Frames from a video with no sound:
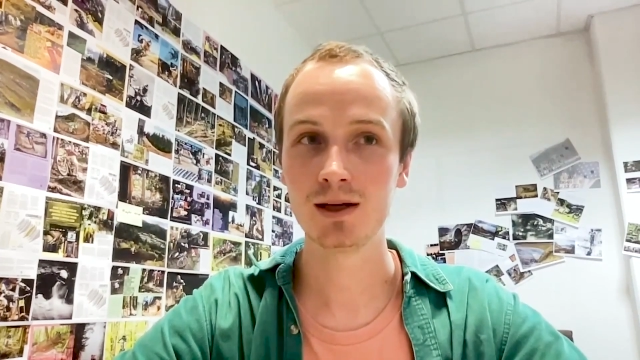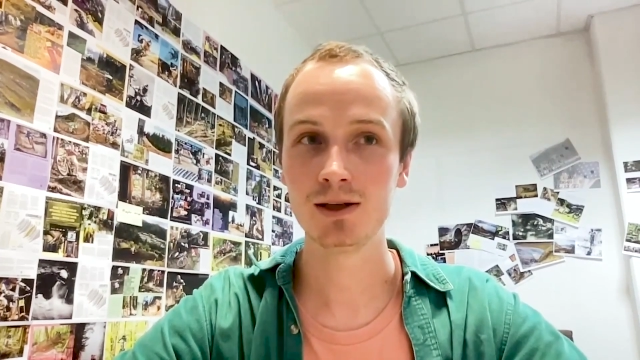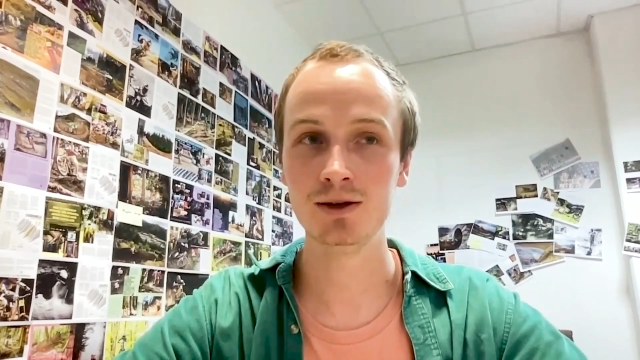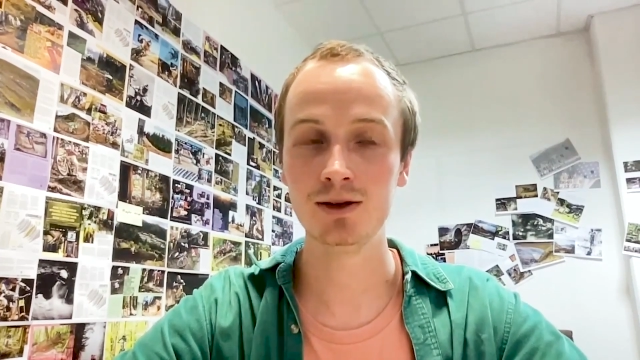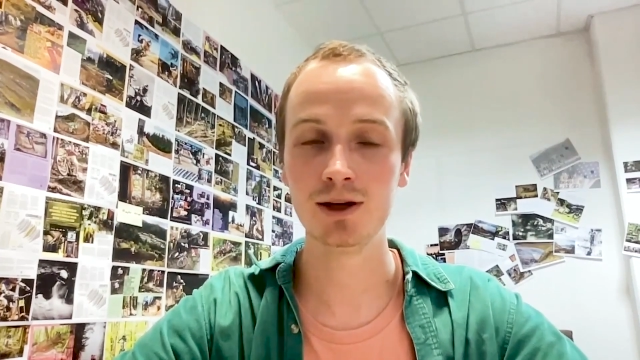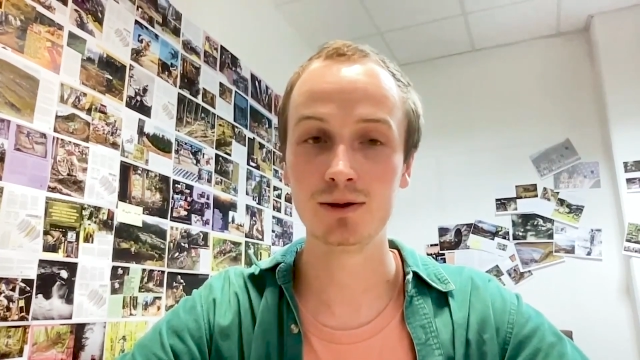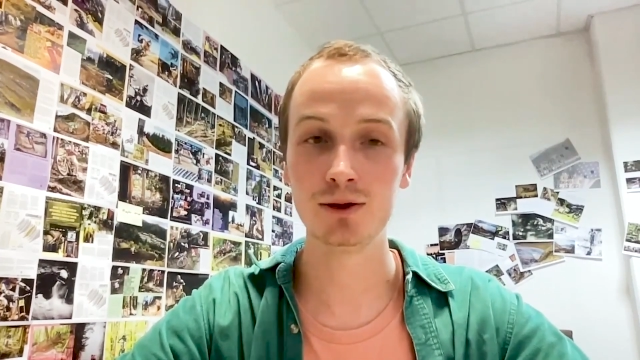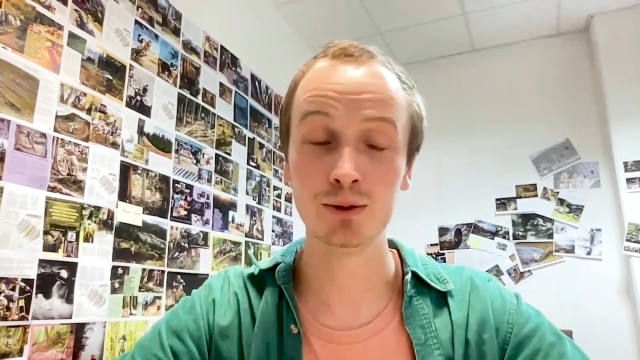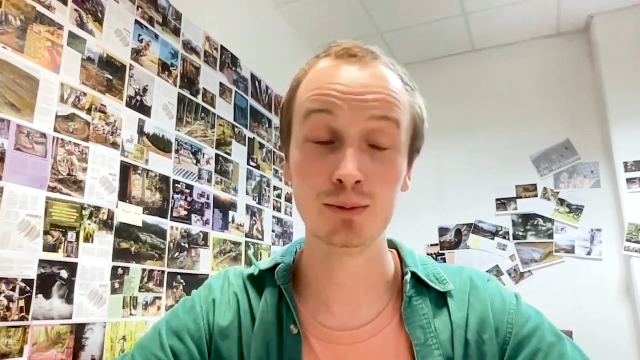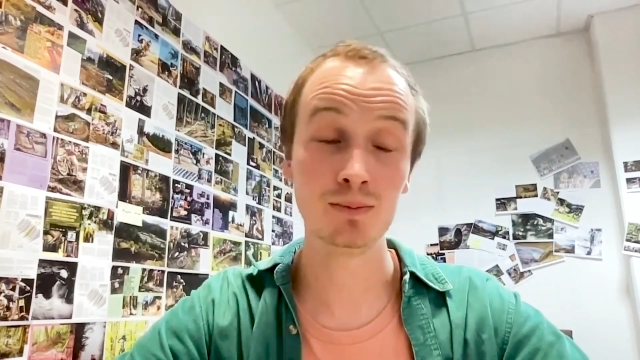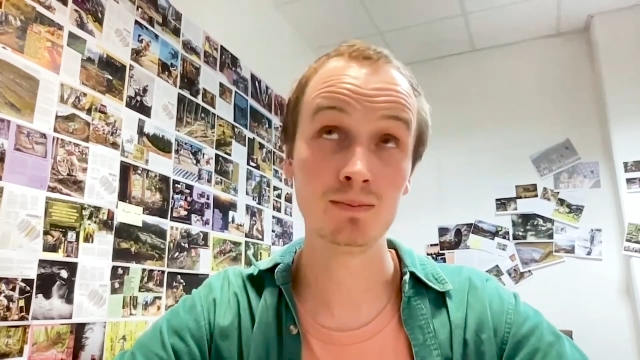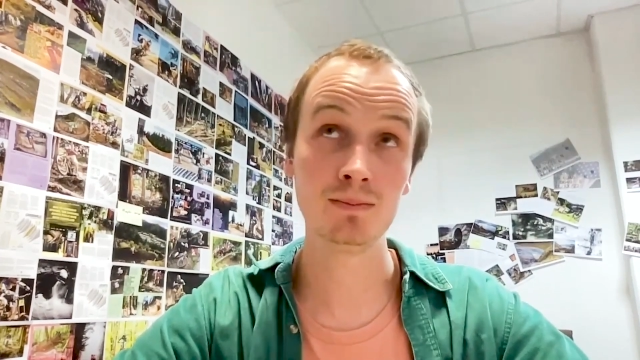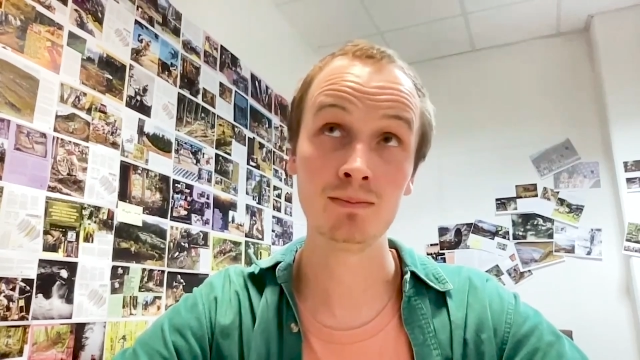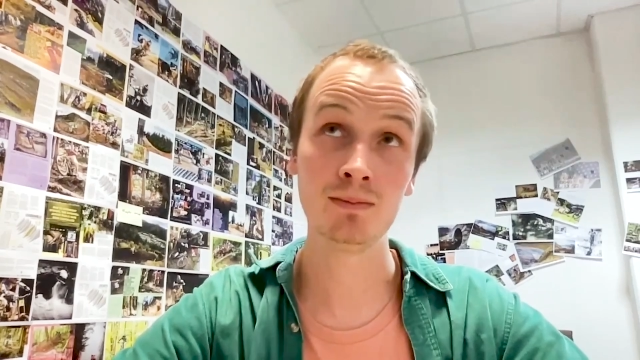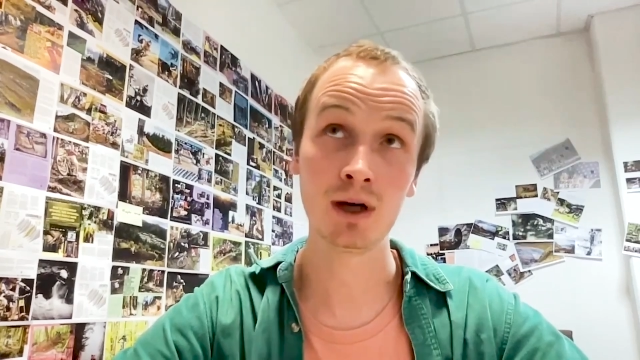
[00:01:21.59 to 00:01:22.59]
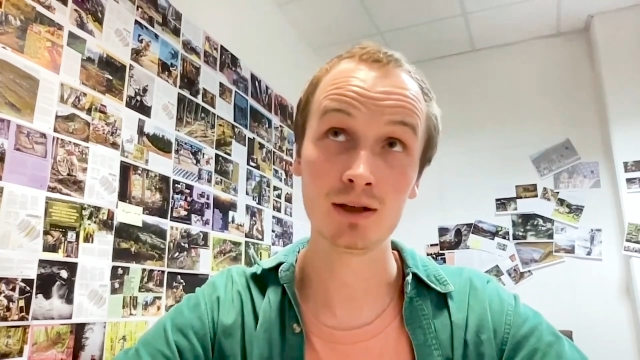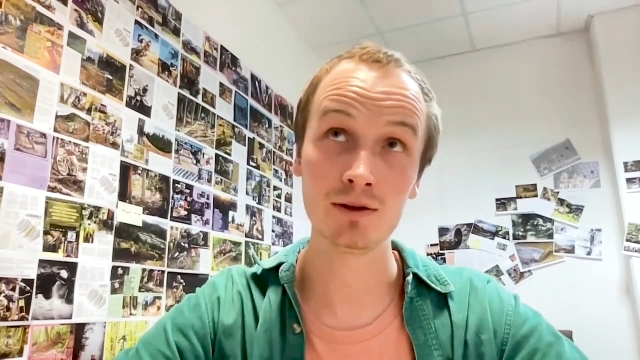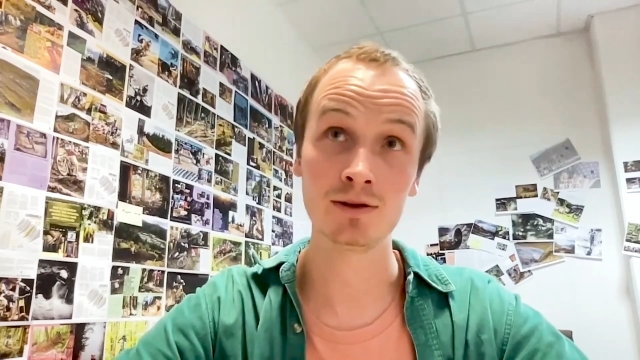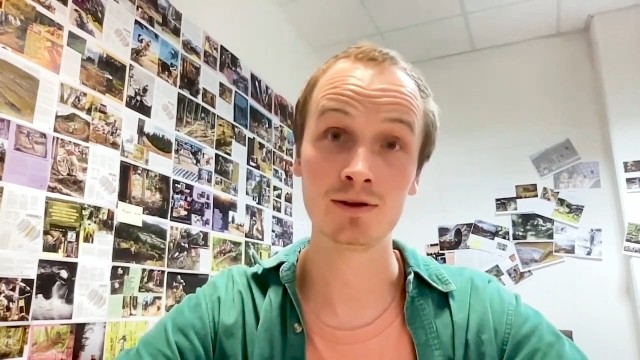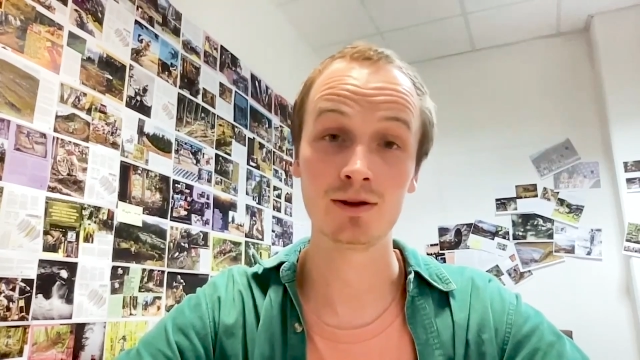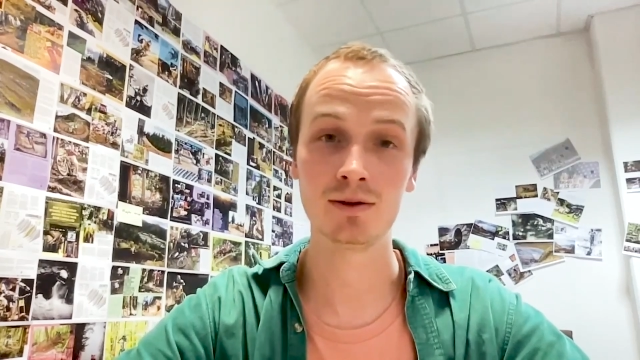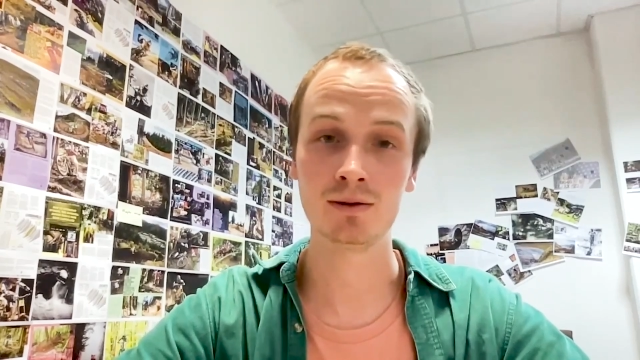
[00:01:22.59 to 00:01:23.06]
you might
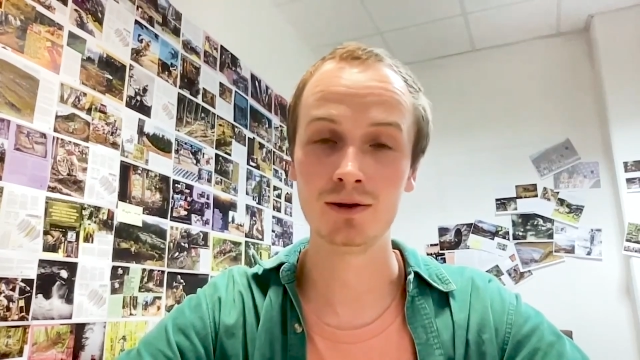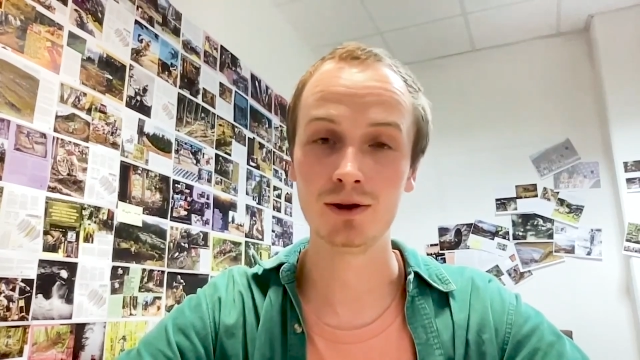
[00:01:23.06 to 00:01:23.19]
also